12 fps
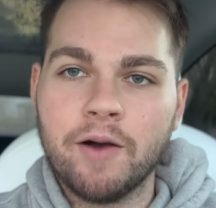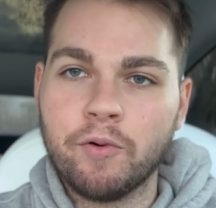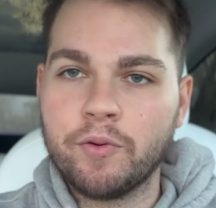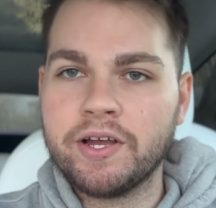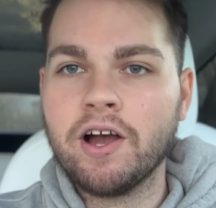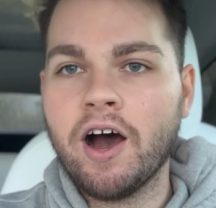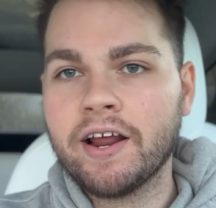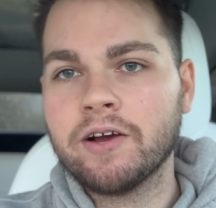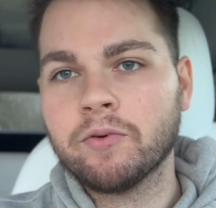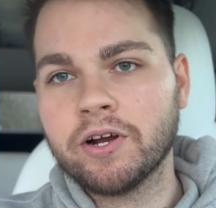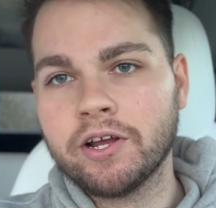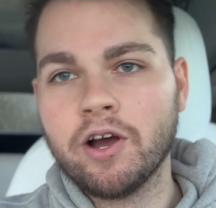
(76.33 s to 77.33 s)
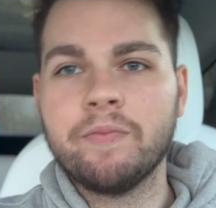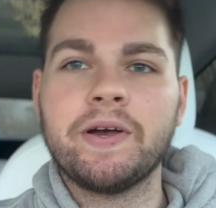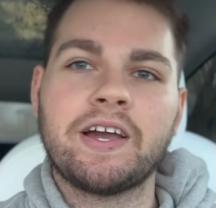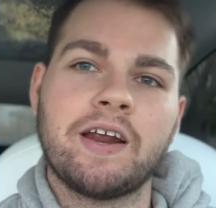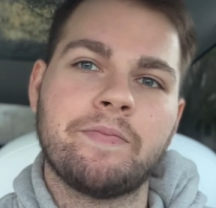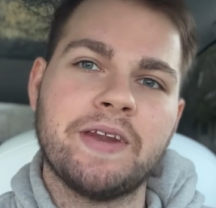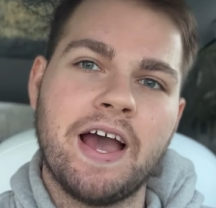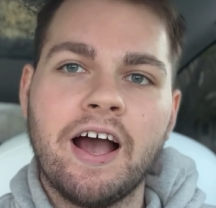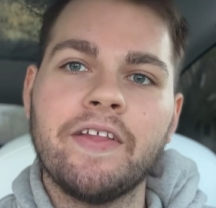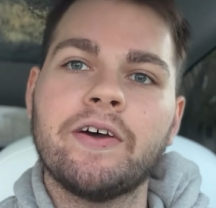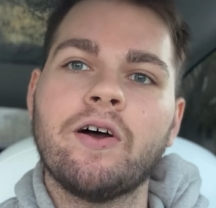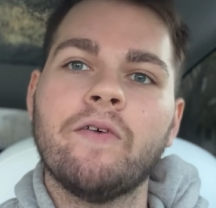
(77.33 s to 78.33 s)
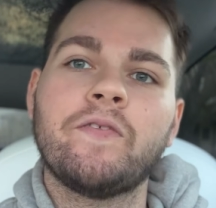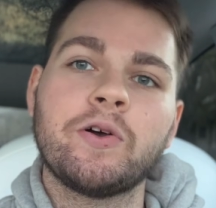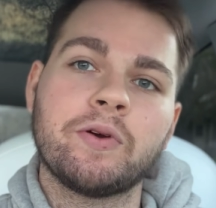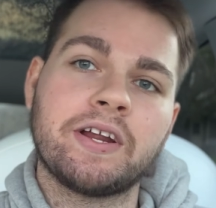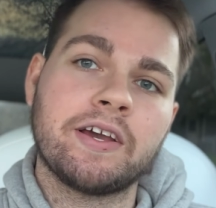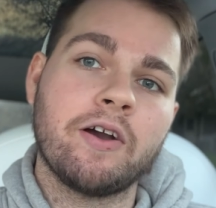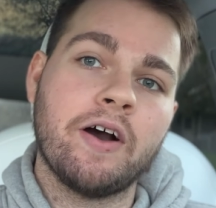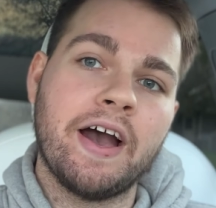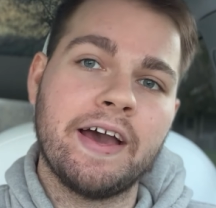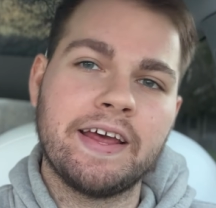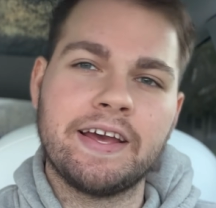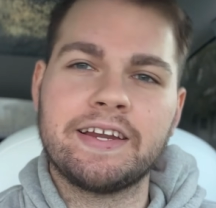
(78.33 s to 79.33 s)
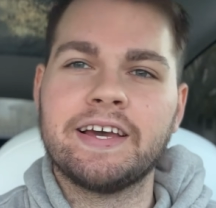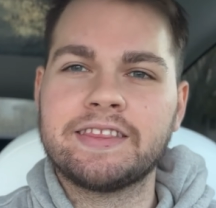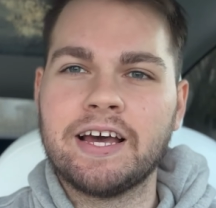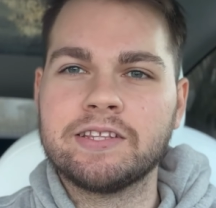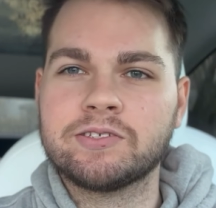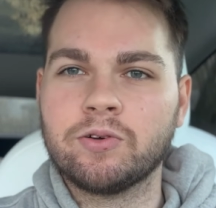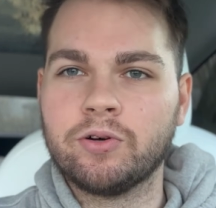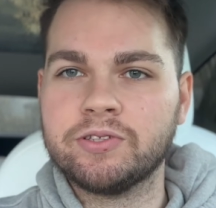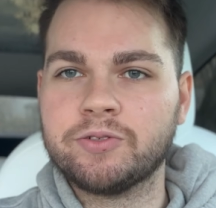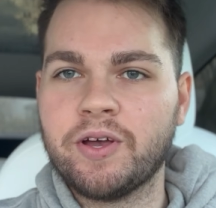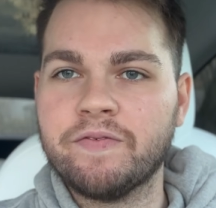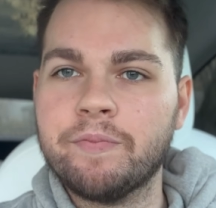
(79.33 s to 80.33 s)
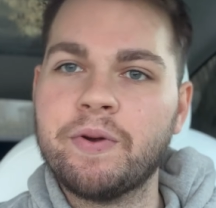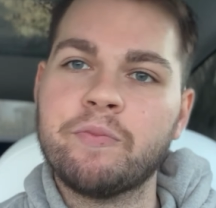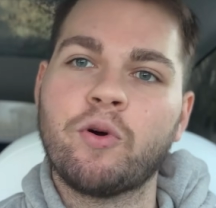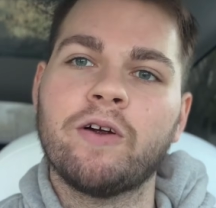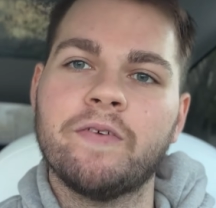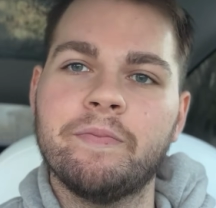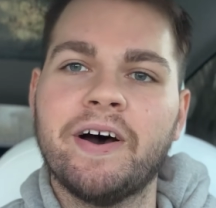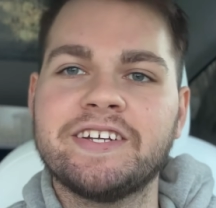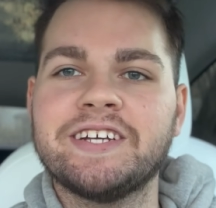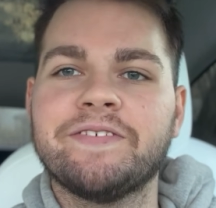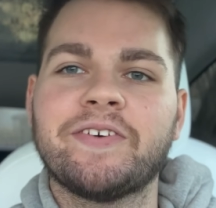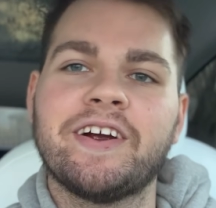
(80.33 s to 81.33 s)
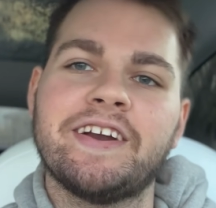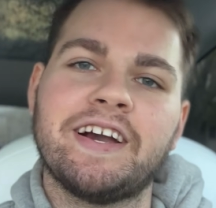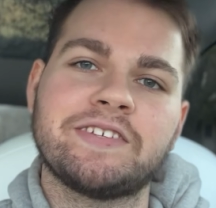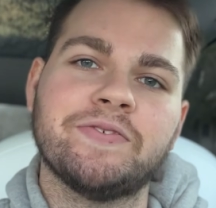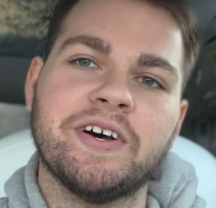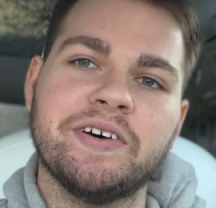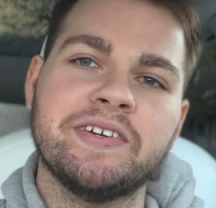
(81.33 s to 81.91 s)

But we got it. We're going to go pick it up now, and then hopefully we're going to go ahead and get that sold so we have a bit more of a budget for our next phone.